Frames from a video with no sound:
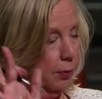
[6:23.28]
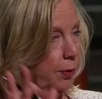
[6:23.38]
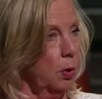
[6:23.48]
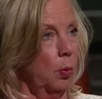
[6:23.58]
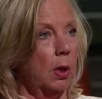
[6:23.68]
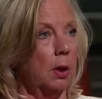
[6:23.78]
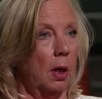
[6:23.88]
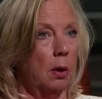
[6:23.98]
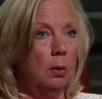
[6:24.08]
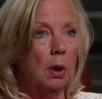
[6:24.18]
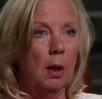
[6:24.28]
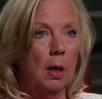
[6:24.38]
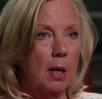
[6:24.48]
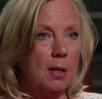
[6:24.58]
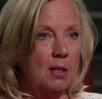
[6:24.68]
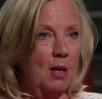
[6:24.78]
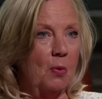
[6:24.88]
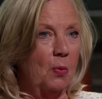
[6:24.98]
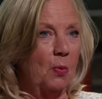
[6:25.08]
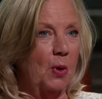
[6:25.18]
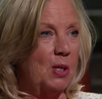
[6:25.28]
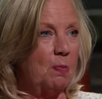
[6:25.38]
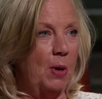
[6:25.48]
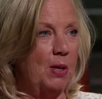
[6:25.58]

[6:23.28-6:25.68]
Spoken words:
well from the word go. So which